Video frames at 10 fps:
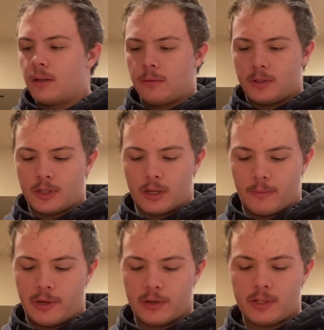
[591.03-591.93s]
It's a
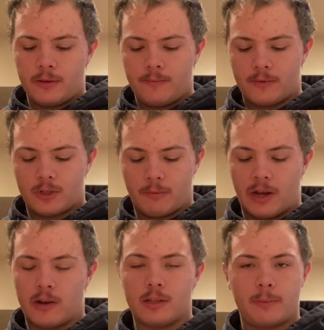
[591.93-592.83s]
Pearson. It's a
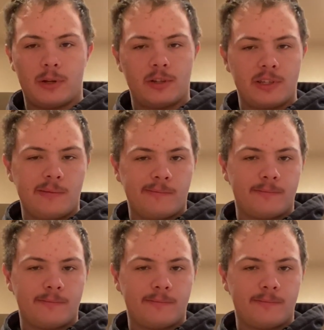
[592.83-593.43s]
Pyrus Pearson.